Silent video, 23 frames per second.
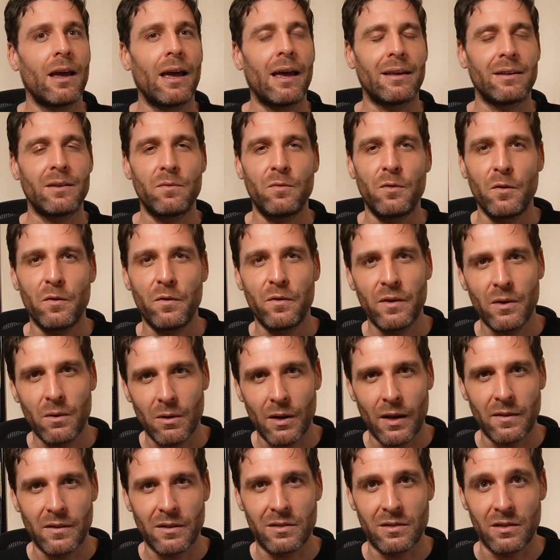And if you feel
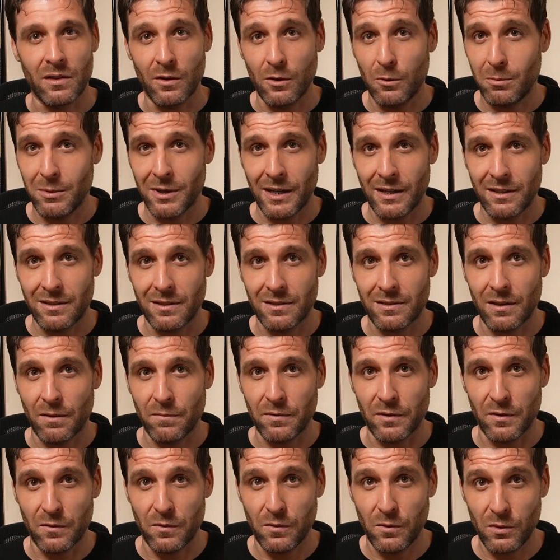like this illuminated
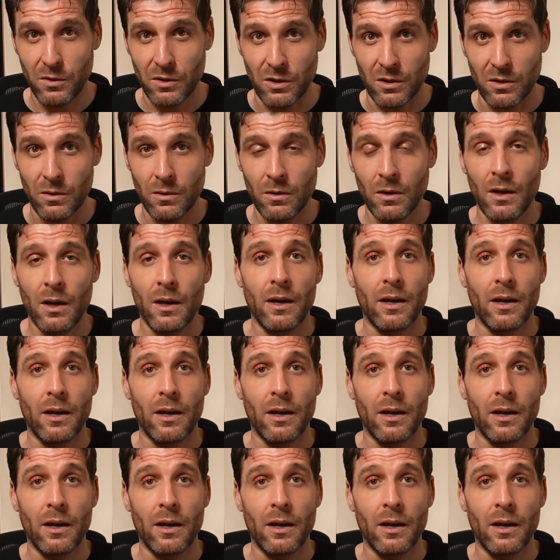something for you,